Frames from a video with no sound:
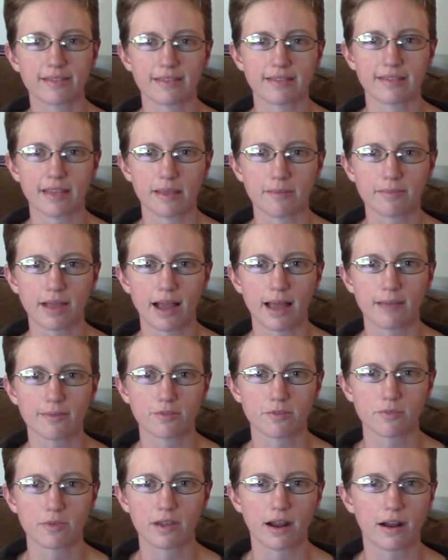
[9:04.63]
the same time
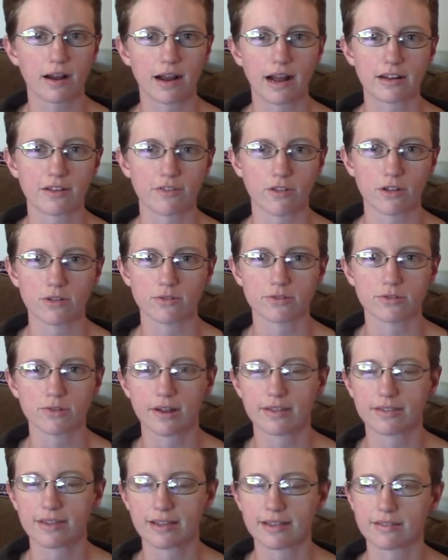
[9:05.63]
as we are, kind of closer, I
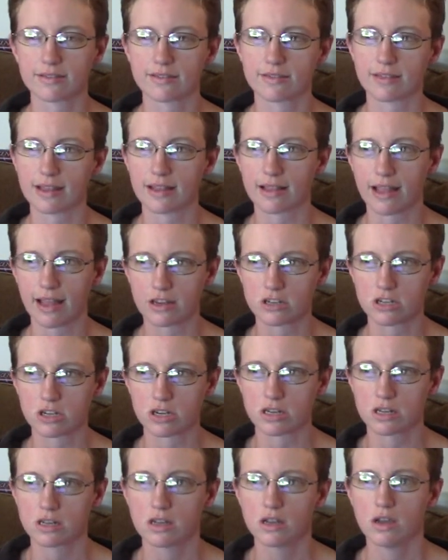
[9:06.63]
think, to the
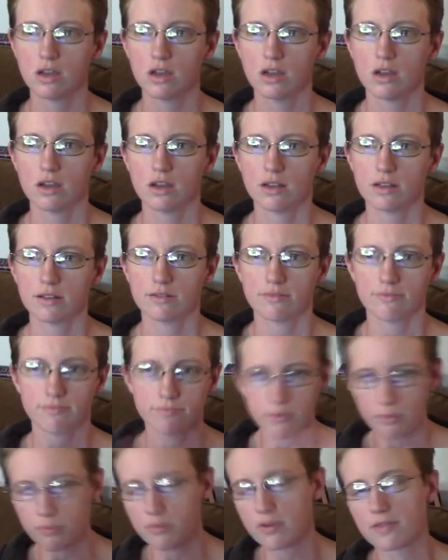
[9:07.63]
election,
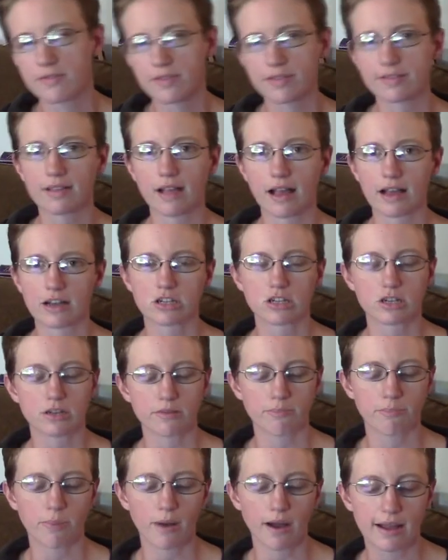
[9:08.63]
the previous
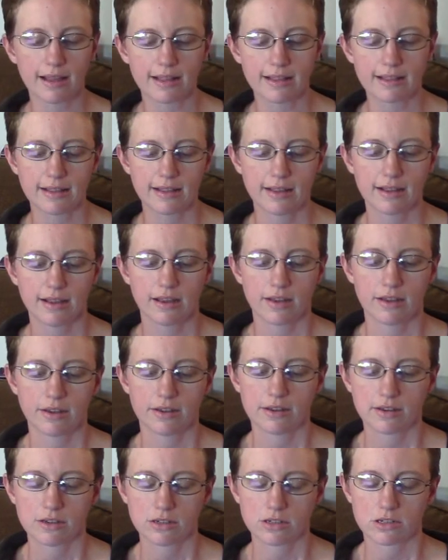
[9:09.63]
election, but
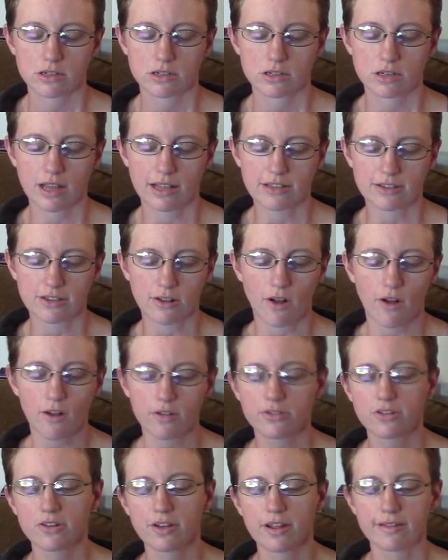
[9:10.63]
it's an
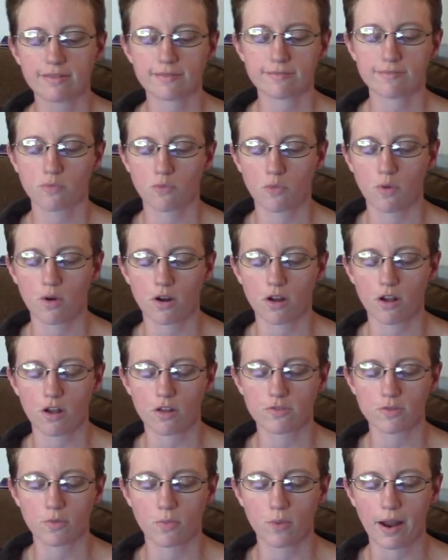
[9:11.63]
alternate
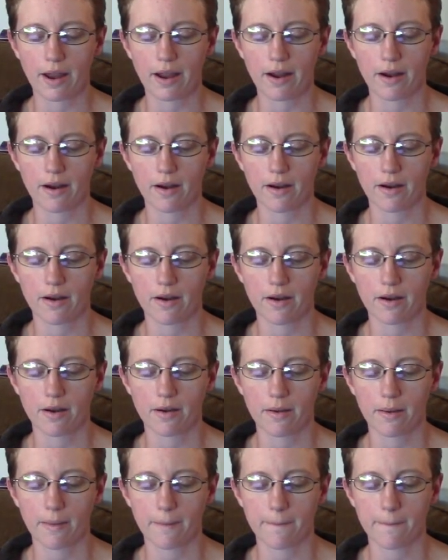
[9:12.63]
world where